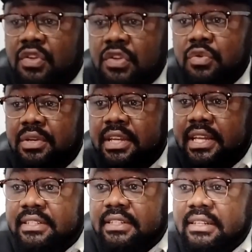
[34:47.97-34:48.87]
you
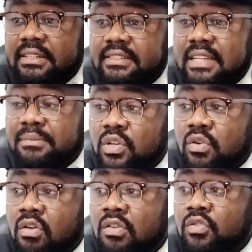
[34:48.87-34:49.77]
need something
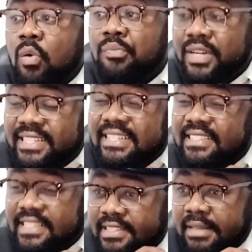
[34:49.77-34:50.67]
called operating
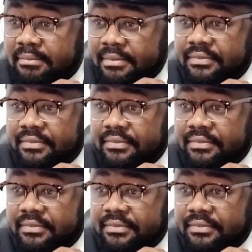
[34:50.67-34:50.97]
system.